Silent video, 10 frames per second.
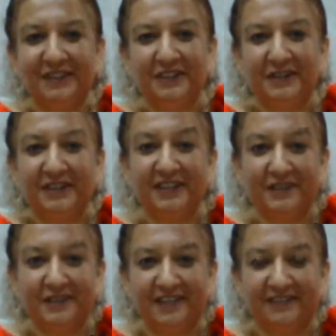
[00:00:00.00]
Look at
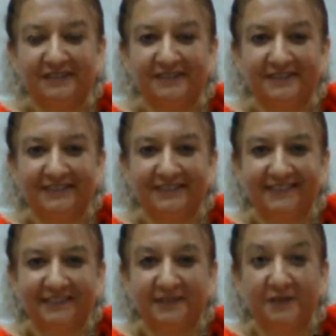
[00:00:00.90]
yourself.
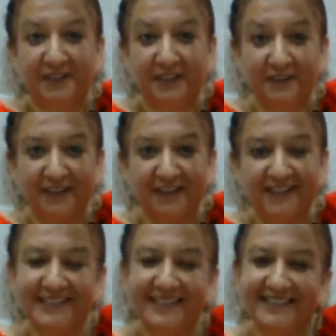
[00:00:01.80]
Look in your eyes